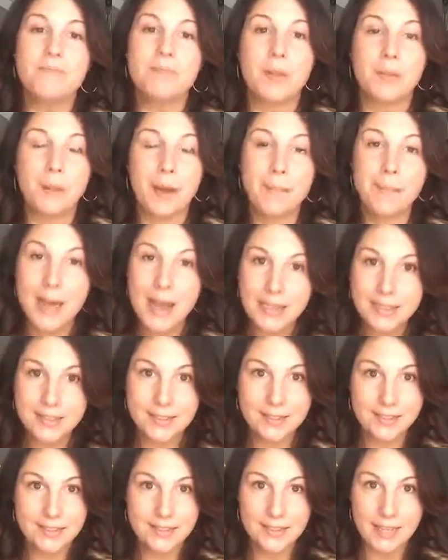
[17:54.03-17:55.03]
my
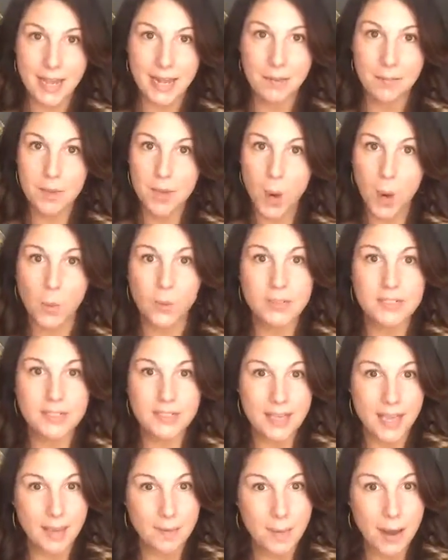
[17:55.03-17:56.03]
masculine side of me always
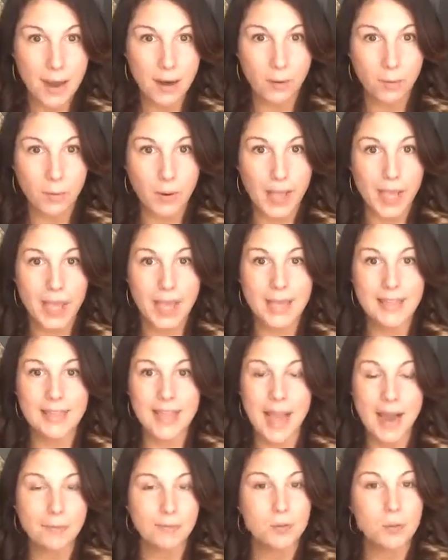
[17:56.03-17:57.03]
came out, and
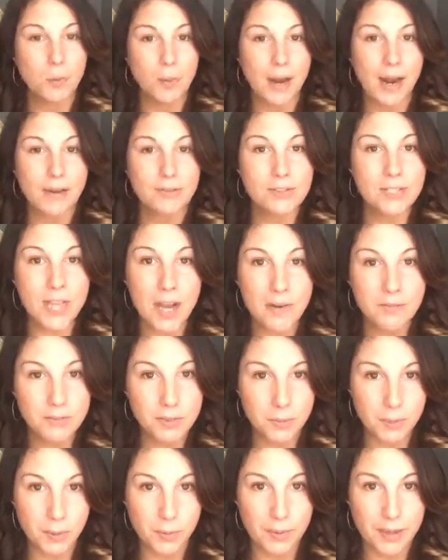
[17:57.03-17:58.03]
that was what I was
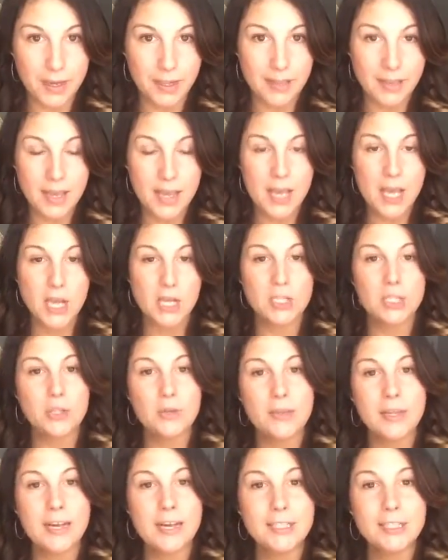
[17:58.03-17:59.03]
comfortable with. So
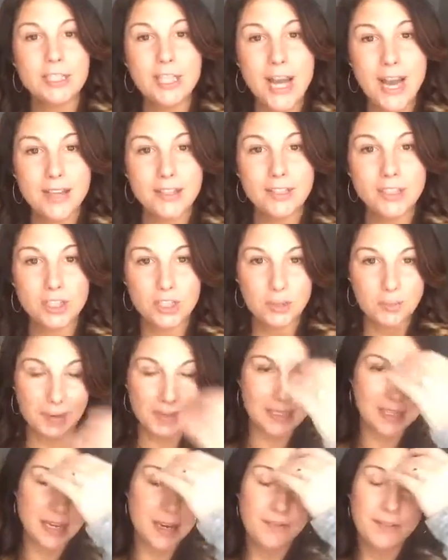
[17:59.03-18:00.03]
then I challenged
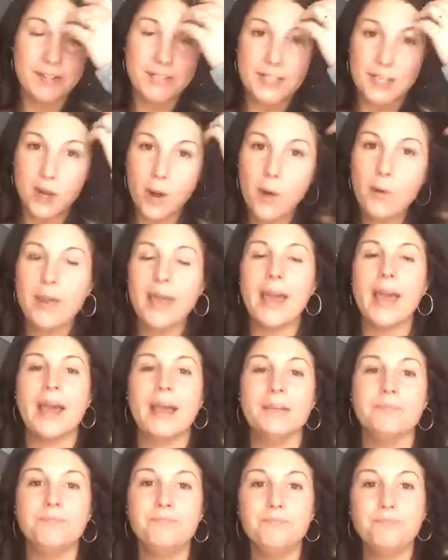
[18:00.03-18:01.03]
myself. I said,
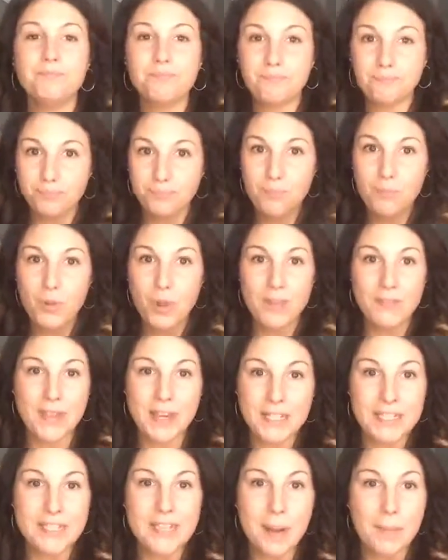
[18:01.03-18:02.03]
okay,
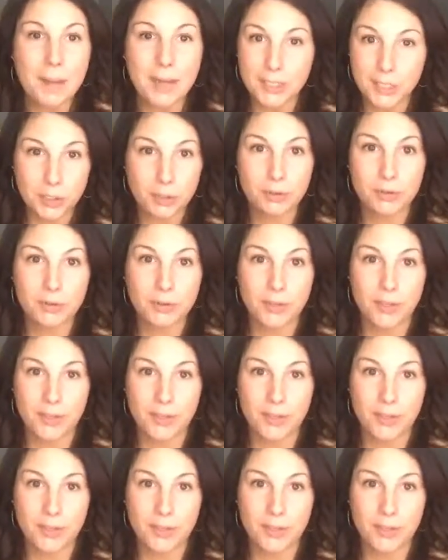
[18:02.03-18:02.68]
that's not my truth